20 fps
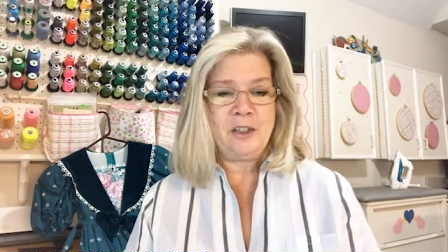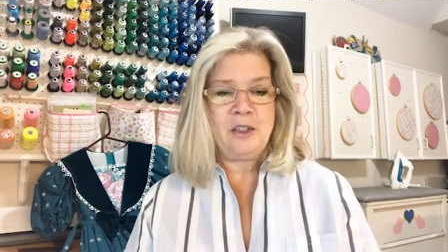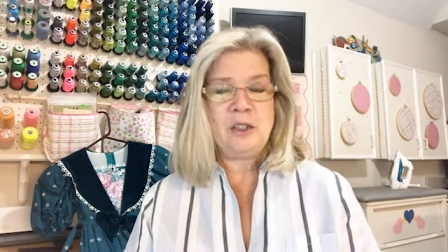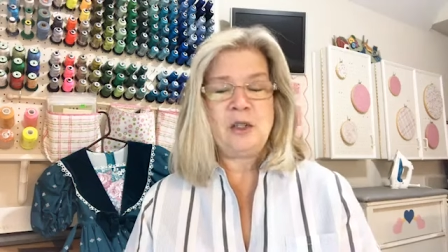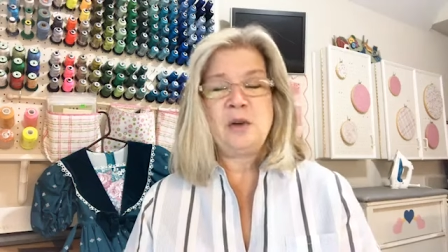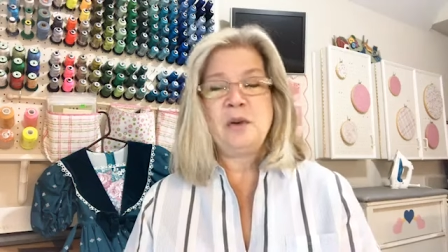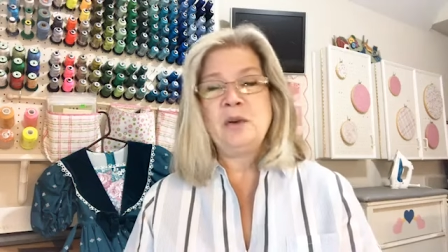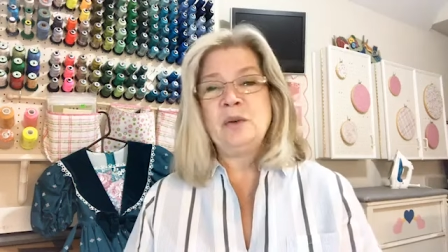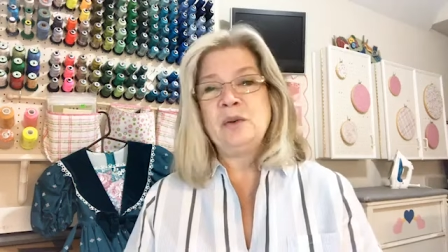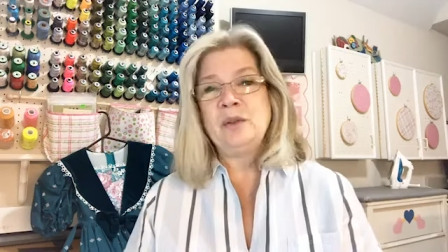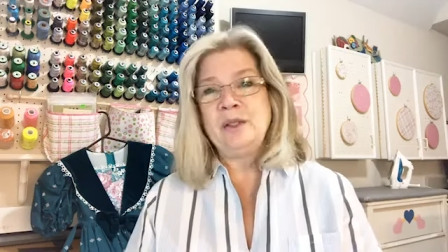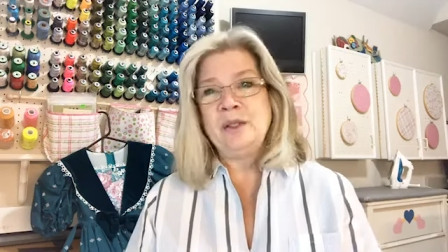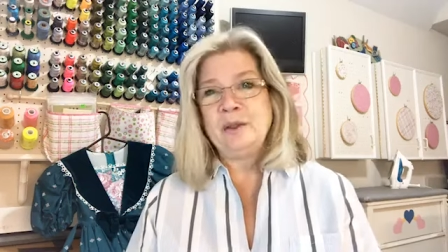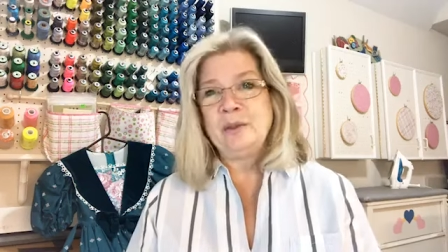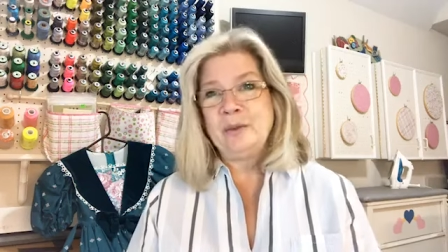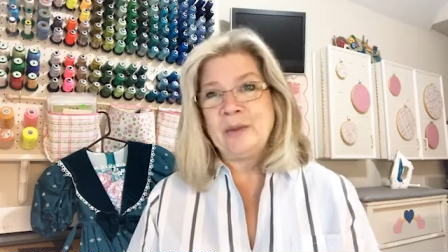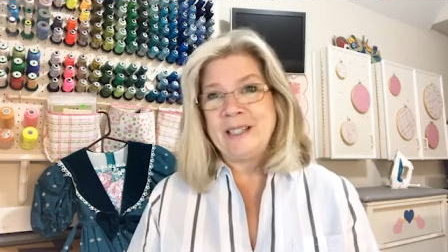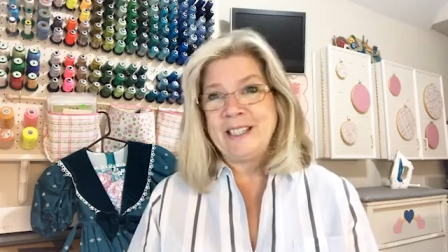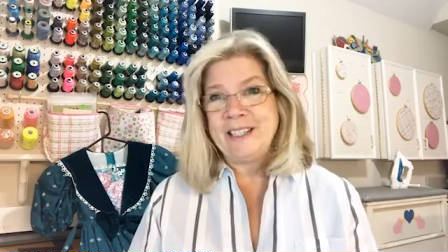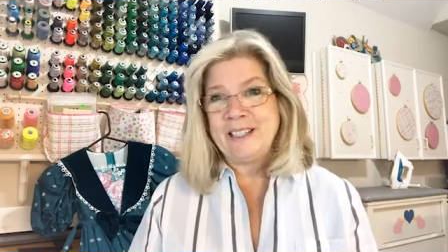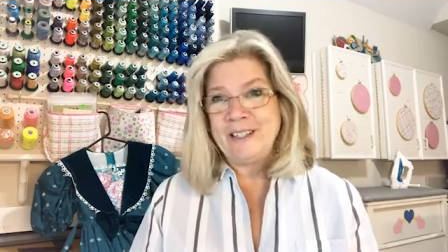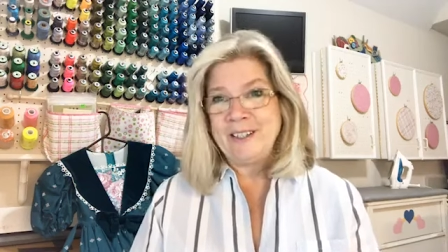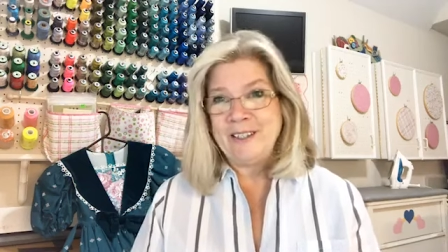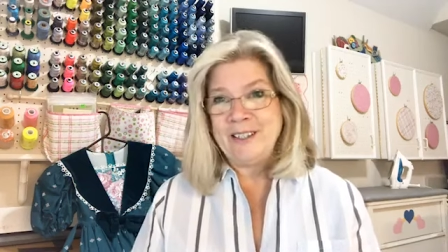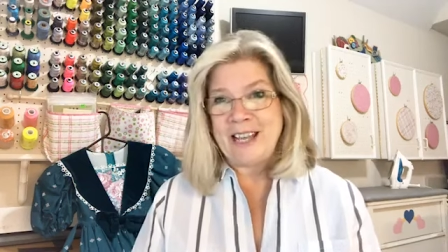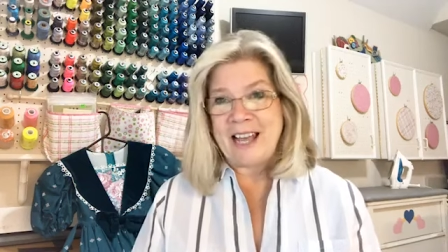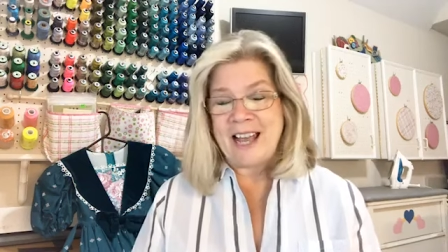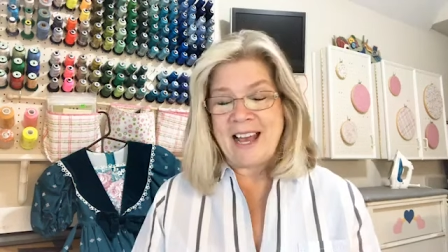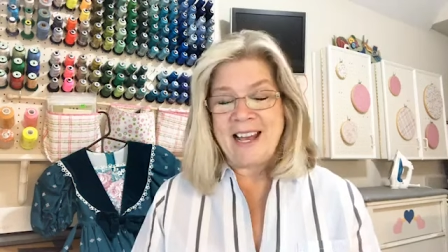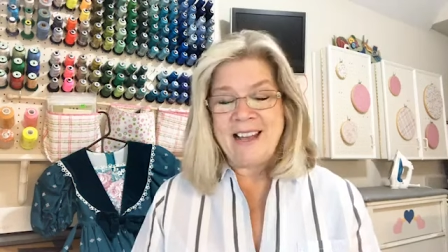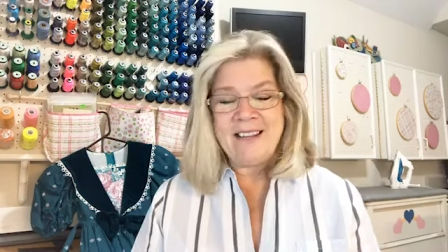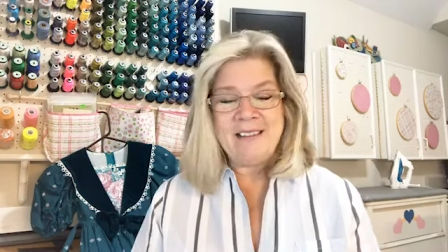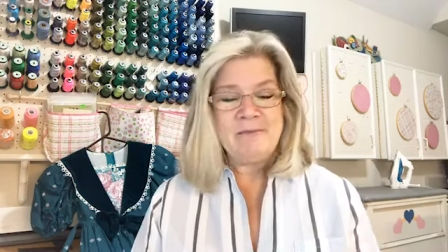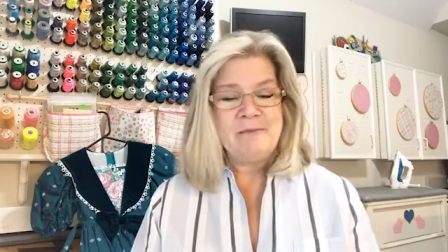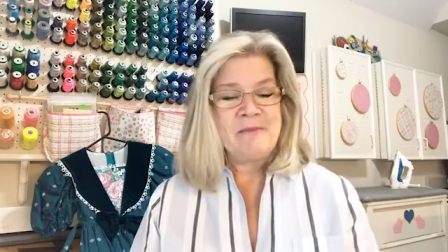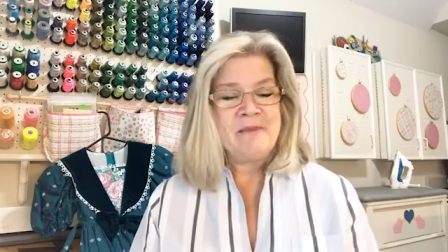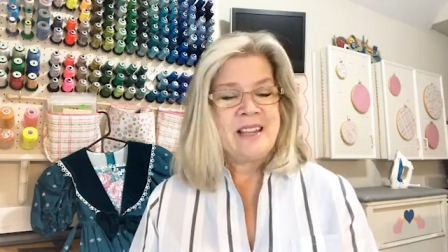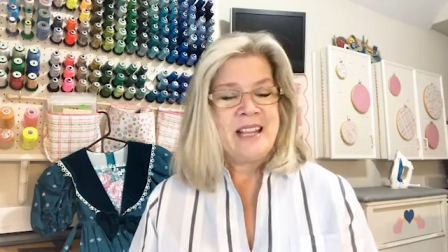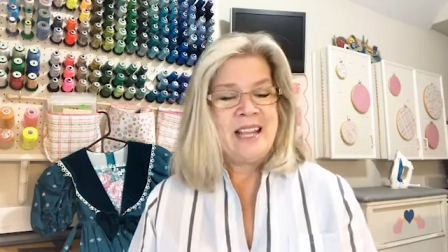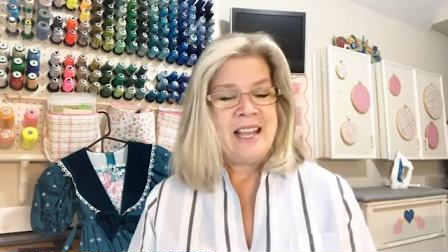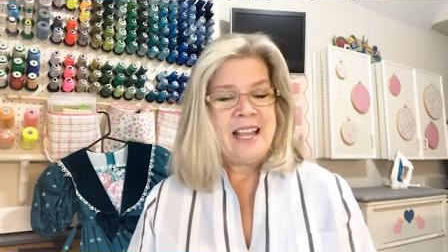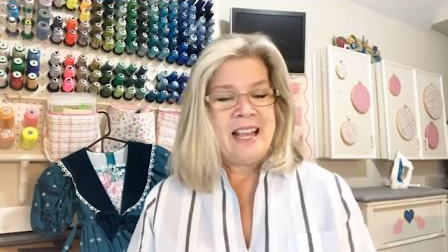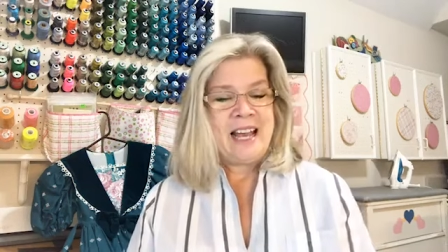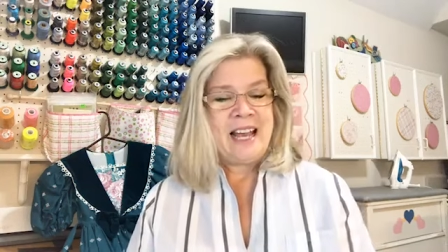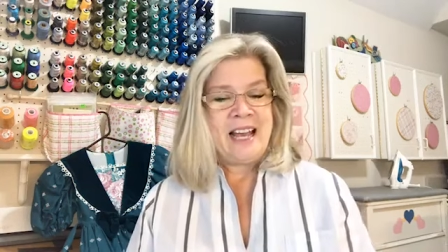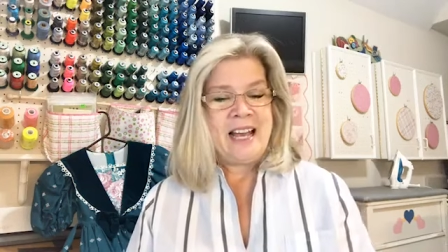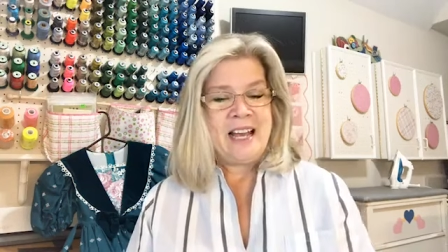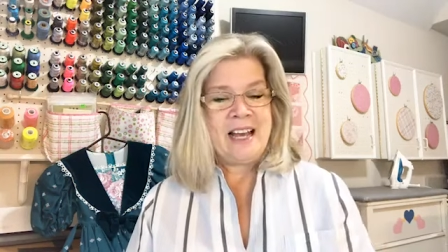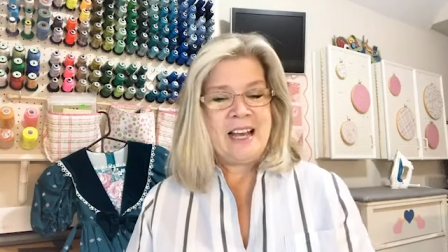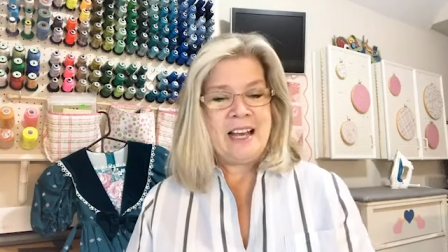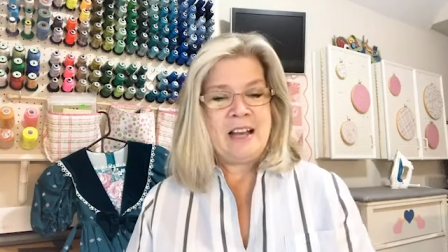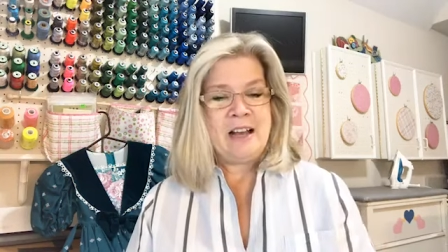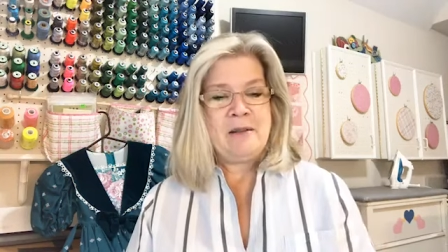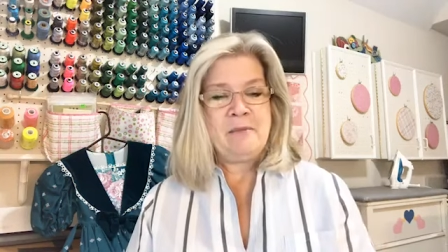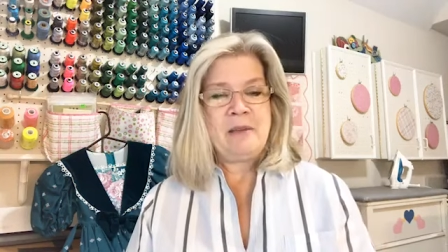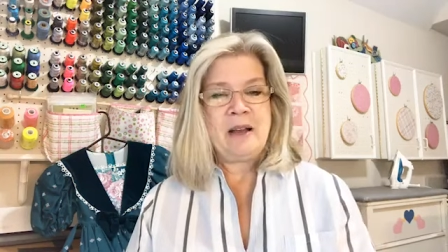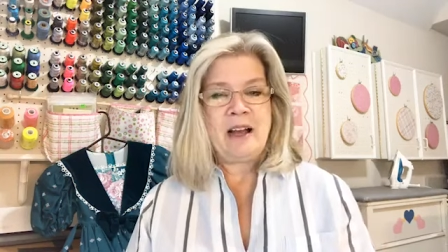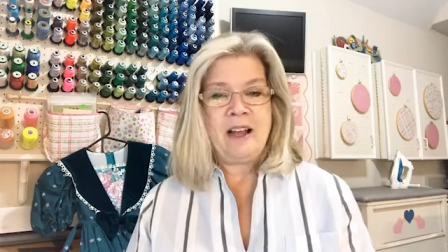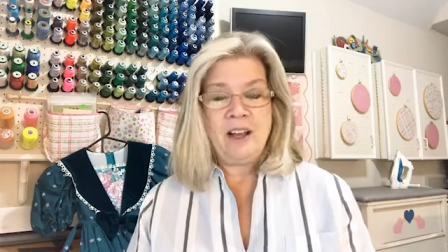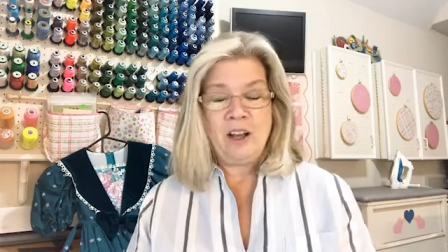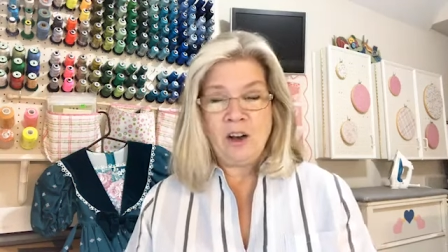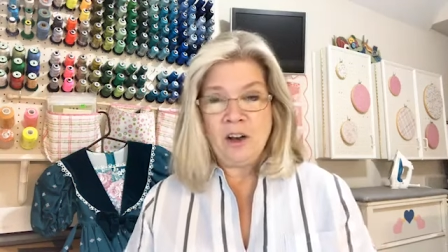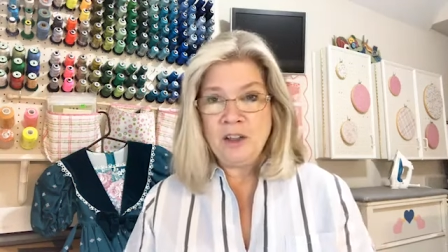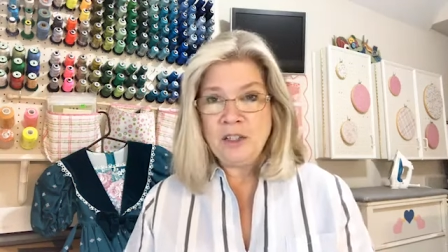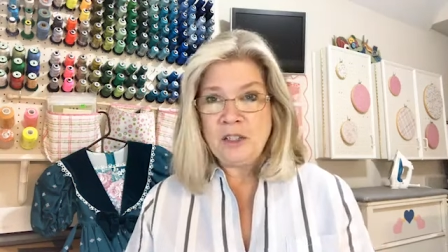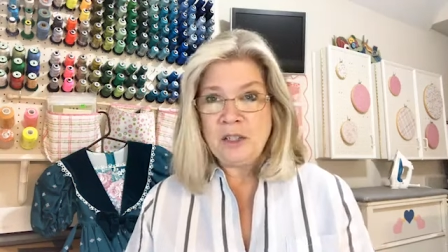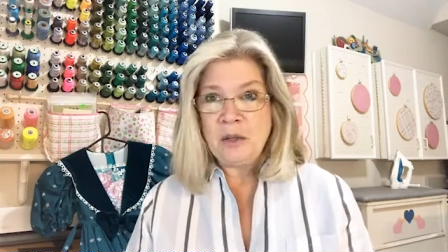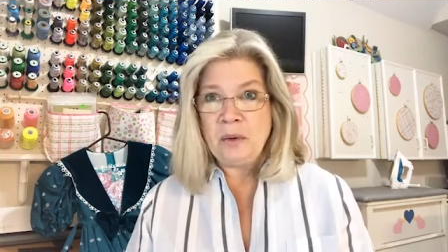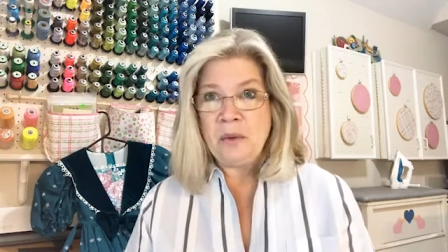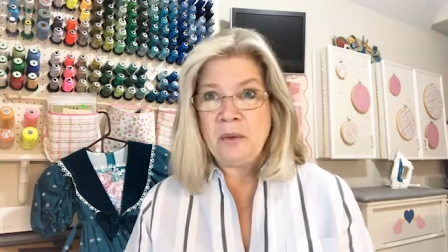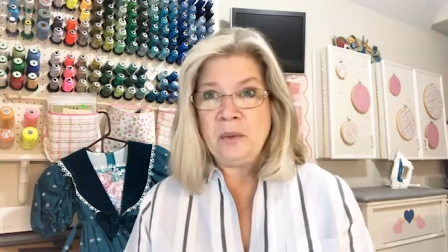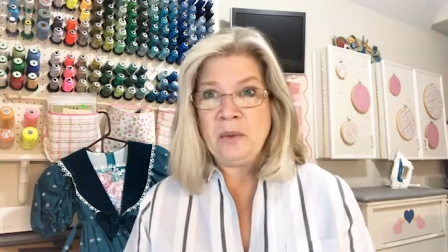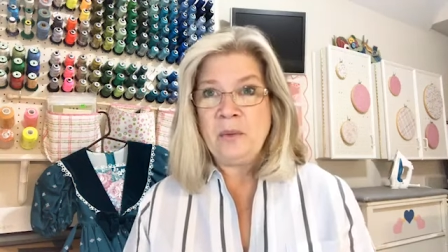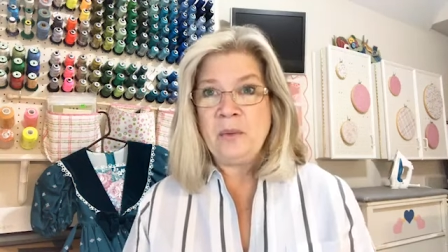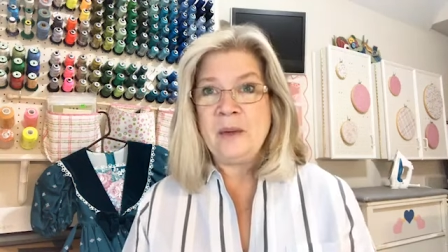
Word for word: so you'll want to do that. Um, I also